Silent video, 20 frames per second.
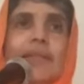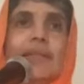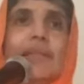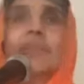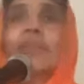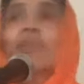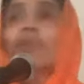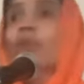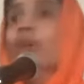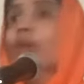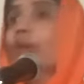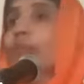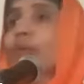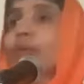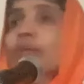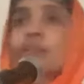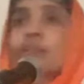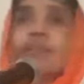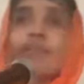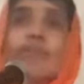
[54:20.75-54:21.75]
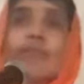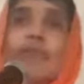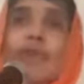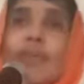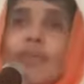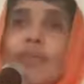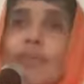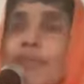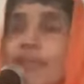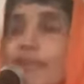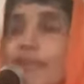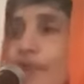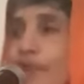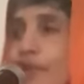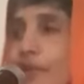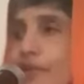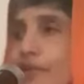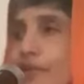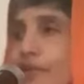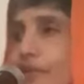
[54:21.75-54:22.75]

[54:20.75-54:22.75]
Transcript: Did you call me? Did you call me? They will all